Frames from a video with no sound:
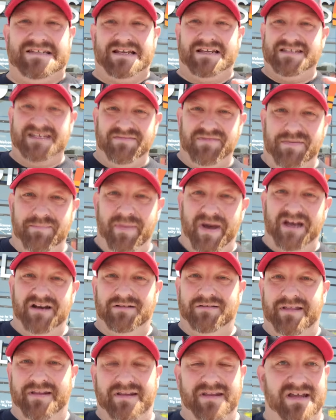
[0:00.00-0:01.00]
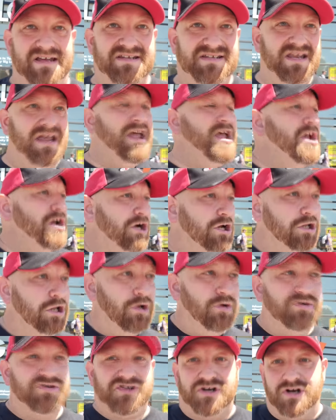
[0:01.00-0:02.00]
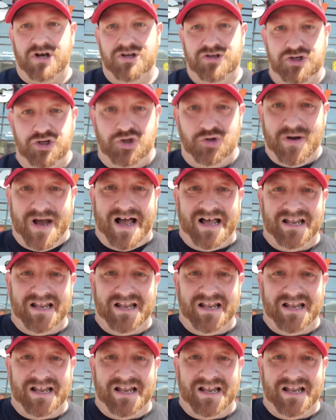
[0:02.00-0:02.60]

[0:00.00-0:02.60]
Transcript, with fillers: does even better than this, closer to